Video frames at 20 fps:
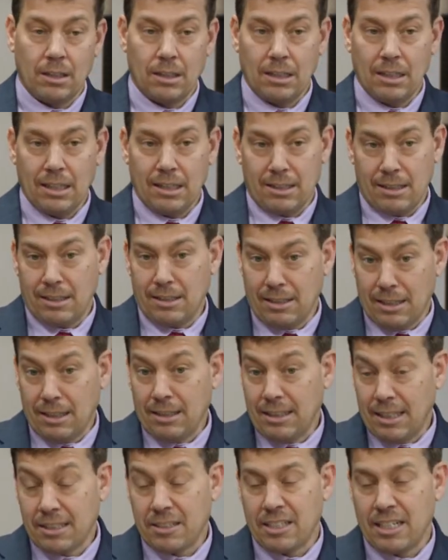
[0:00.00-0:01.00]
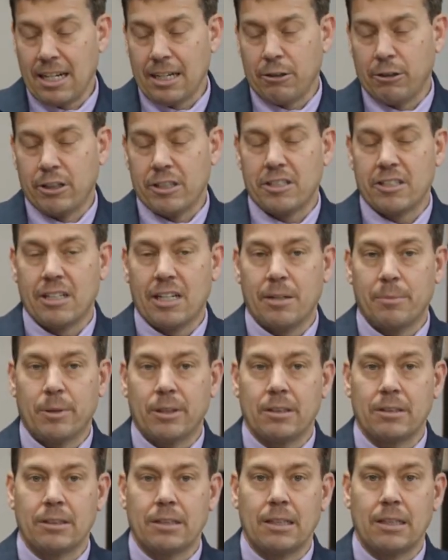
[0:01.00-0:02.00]
Yeah, and that's an accurate
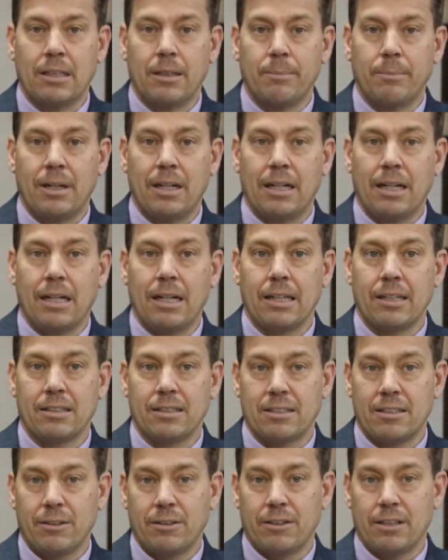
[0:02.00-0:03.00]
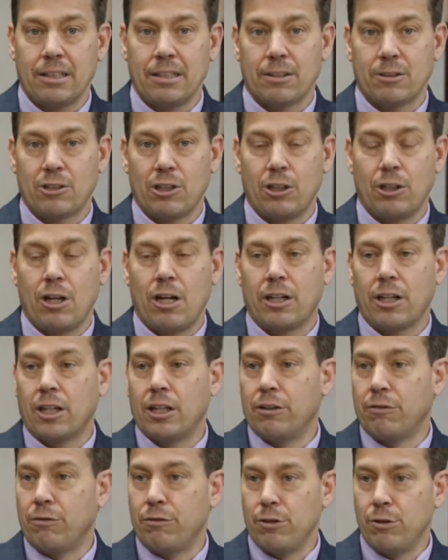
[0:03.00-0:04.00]
statement. I still think there's a lot of
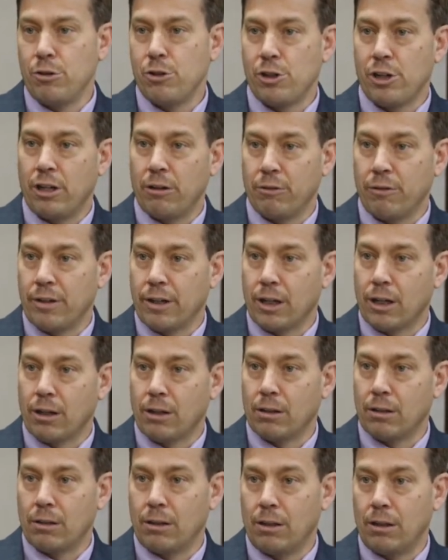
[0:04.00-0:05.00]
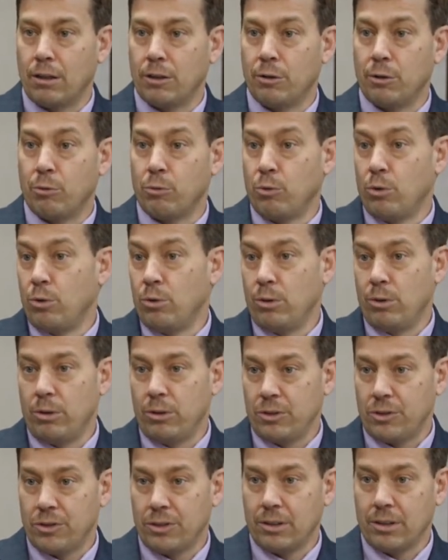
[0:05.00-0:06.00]
confusion out there on the
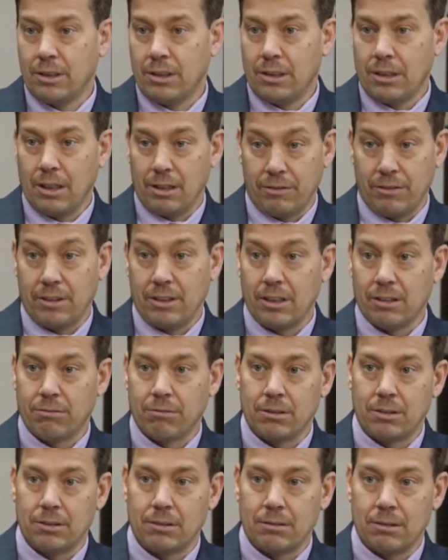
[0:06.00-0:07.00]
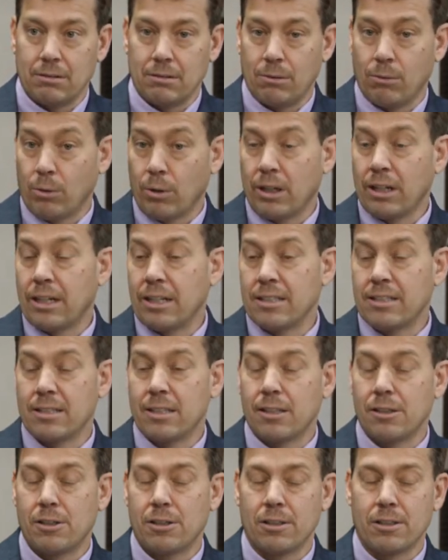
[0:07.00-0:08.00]
roles of the different
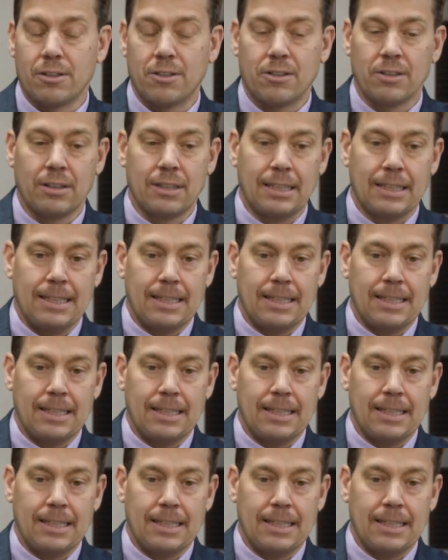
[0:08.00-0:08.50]
organizations.